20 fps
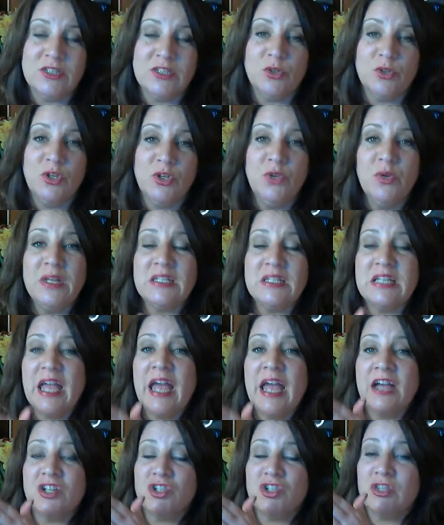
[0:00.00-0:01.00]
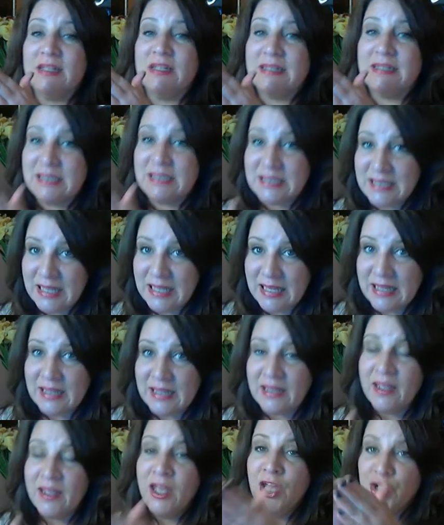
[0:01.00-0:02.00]
So you get to actually
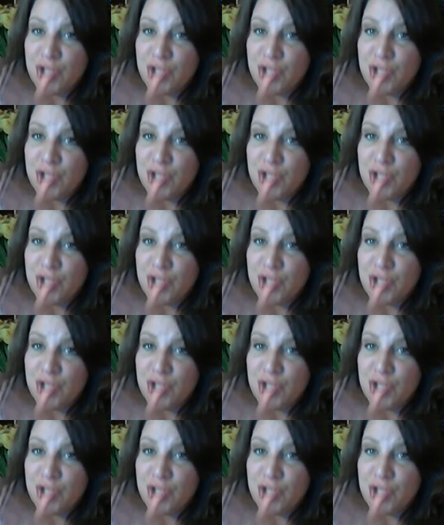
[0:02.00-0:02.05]
see